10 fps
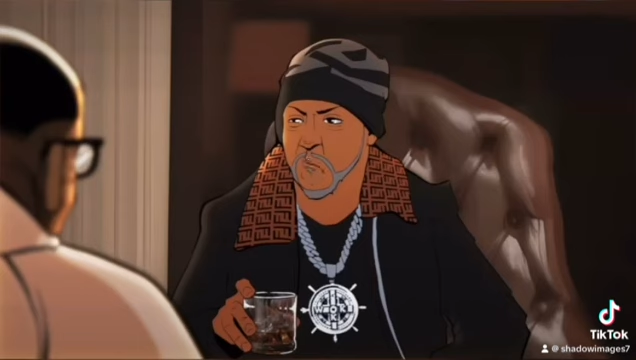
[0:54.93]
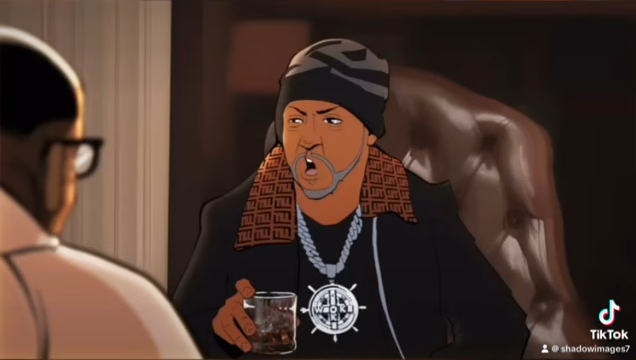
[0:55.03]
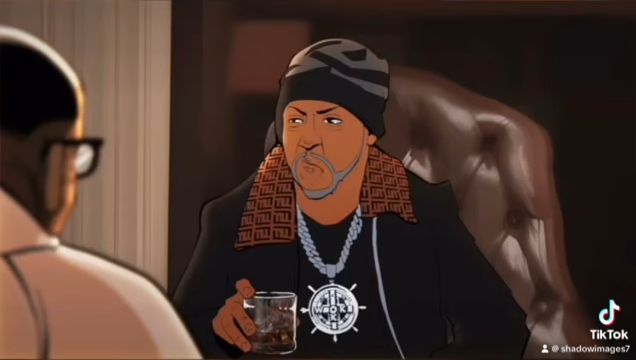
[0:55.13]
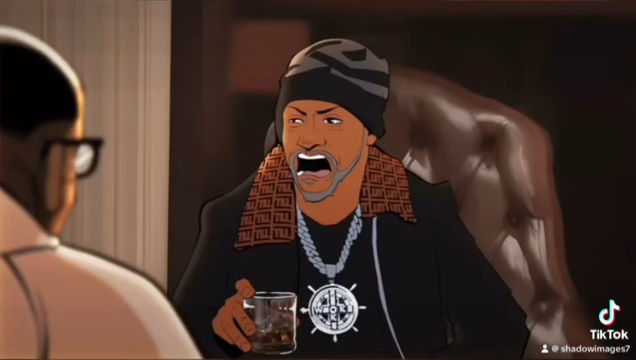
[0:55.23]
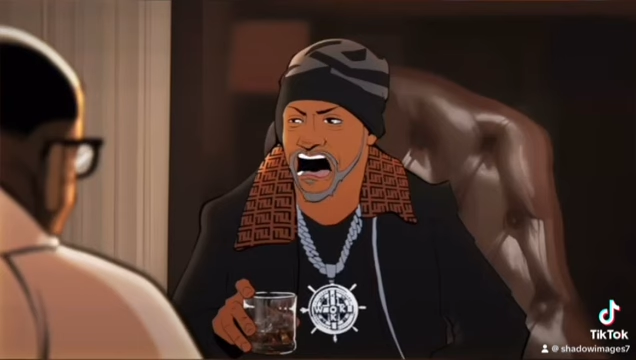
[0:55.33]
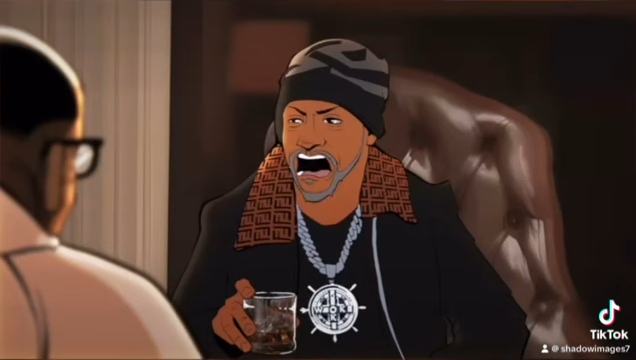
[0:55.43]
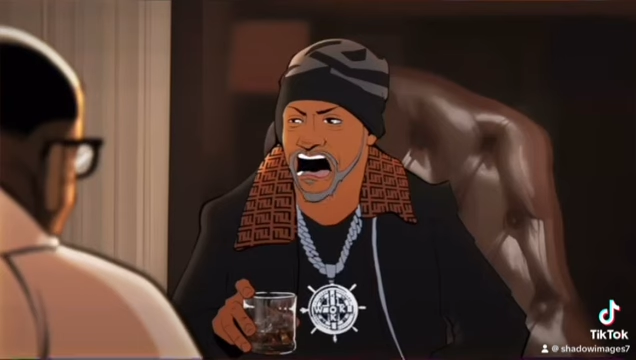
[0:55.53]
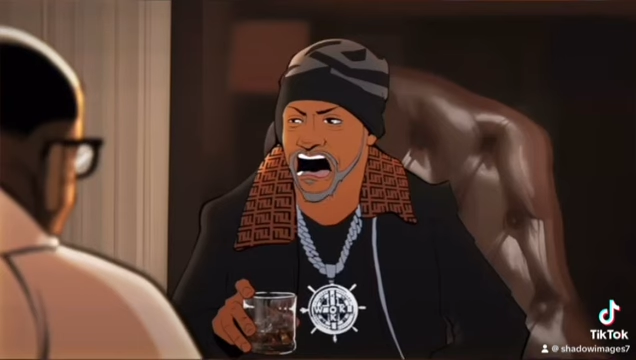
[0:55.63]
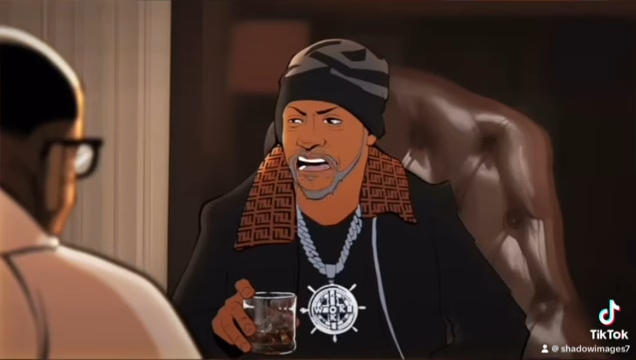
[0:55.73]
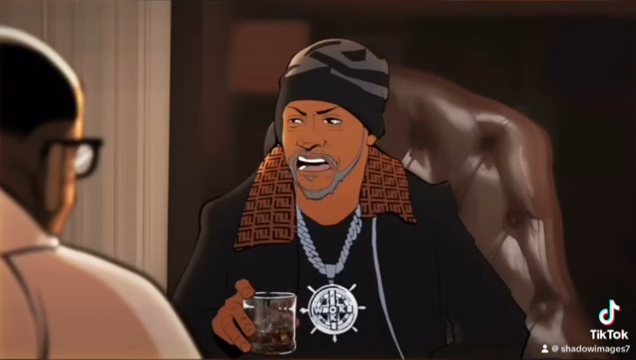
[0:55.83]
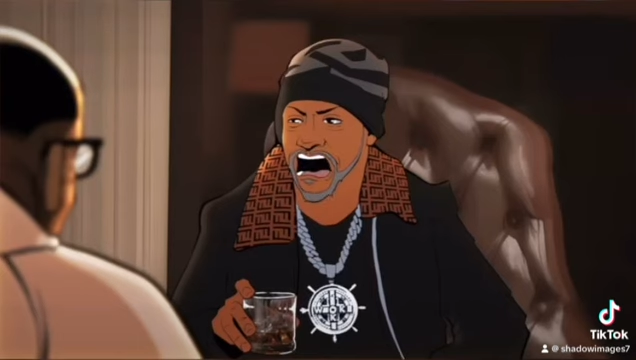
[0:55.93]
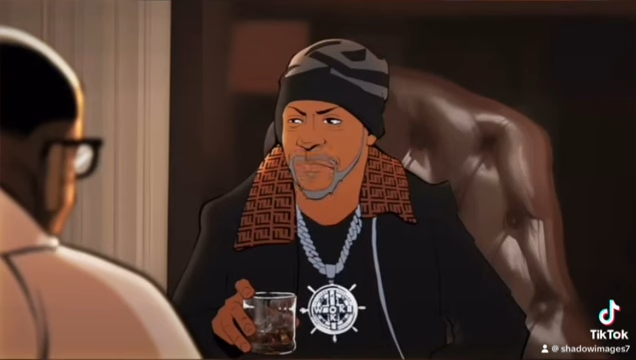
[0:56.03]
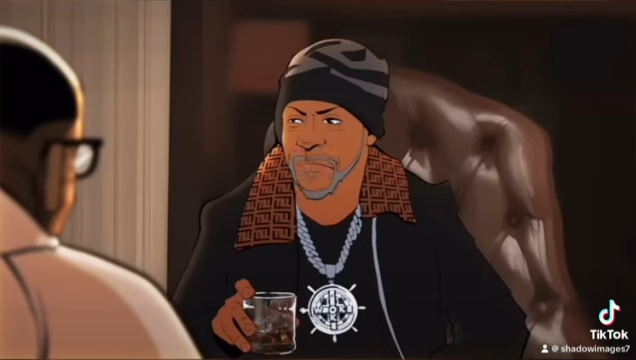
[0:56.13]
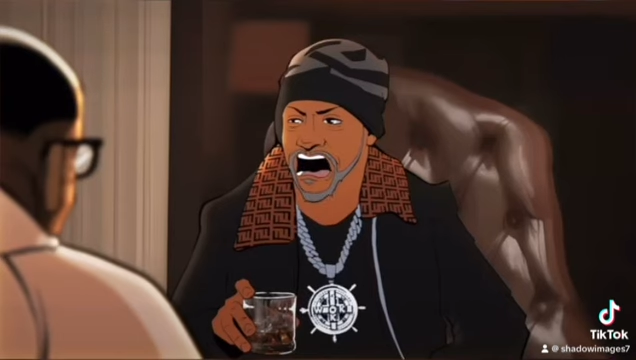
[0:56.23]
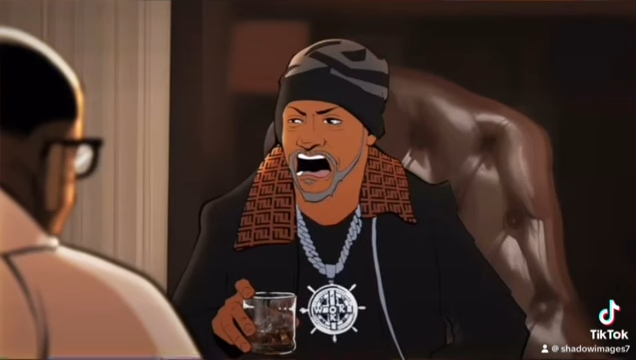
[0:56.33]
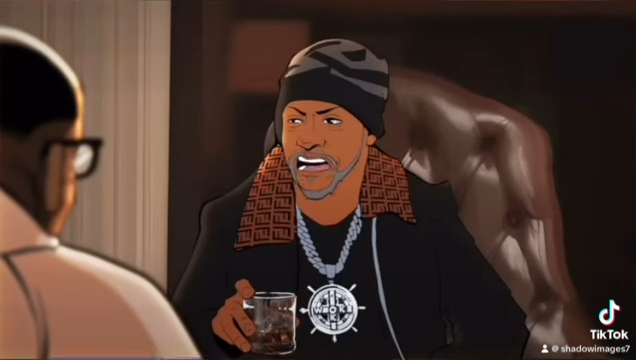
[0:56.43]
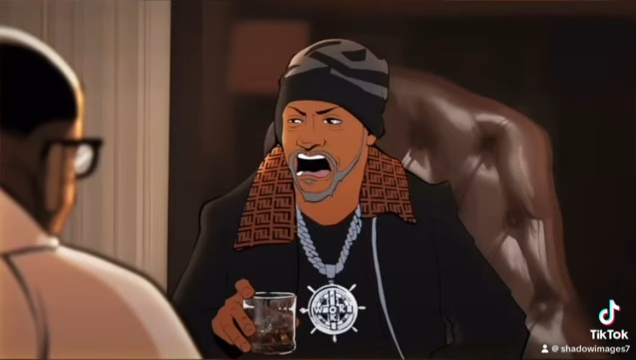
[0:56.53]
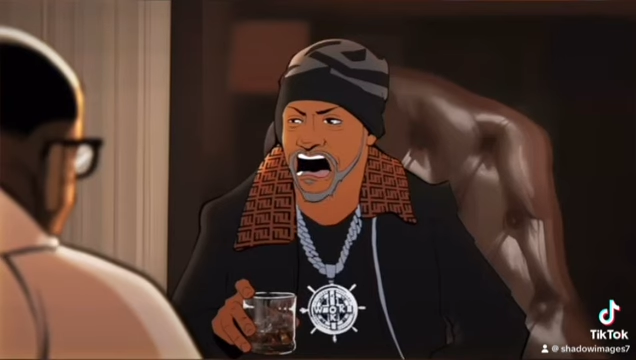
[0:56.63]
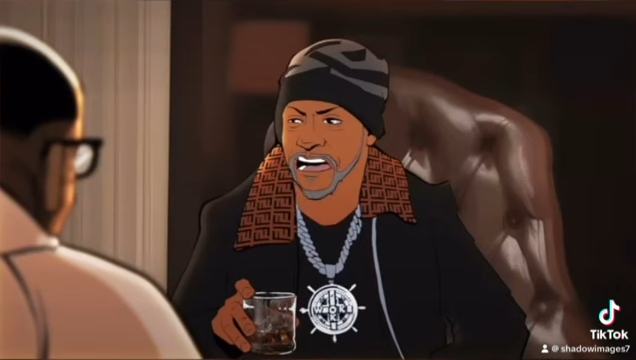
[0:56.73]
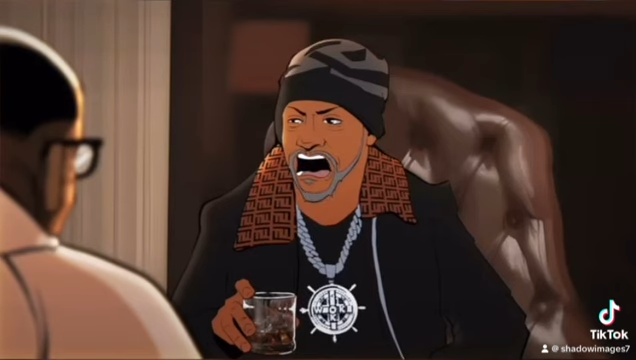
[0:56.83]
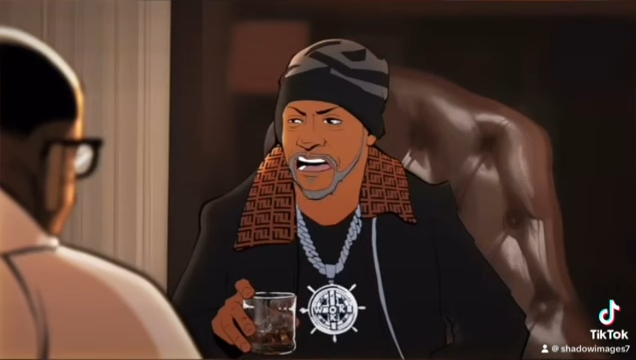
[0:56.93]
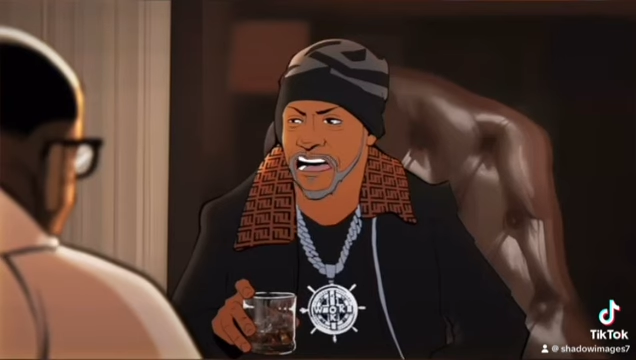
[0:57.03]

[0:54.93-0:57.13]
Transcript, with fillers: said the entertainer is a liar,